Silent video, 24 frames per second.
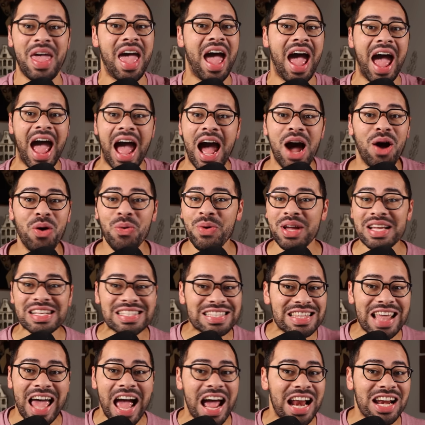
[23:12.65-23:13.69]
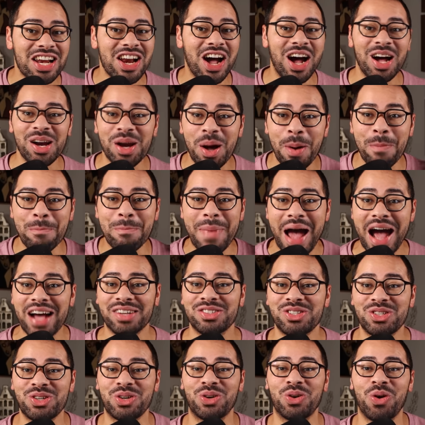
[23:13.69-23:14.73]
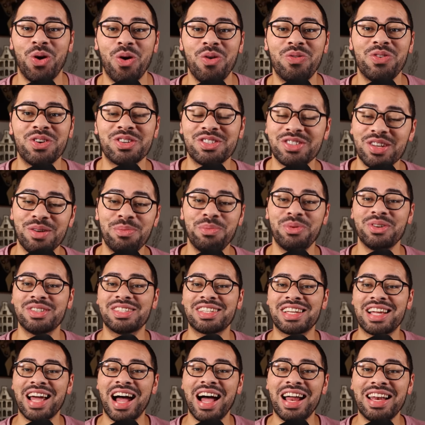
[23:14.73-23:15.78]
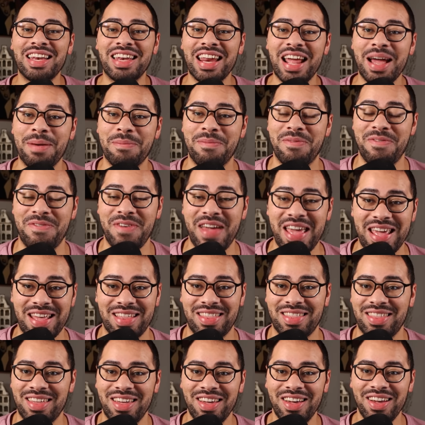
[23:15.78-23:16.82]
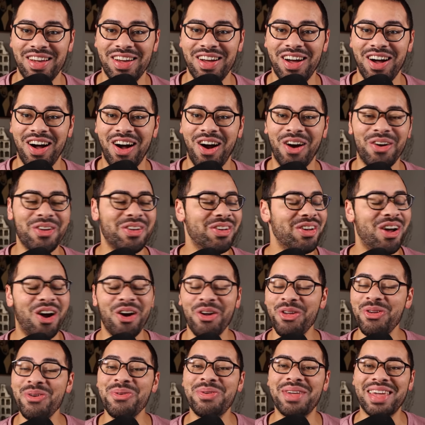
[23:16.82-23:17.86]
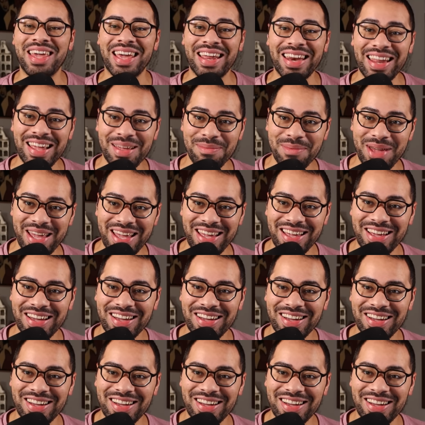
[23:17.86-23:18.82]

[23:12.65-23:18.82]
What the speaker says: How is that not a master over someone's goddamn faith? Are you kidding me?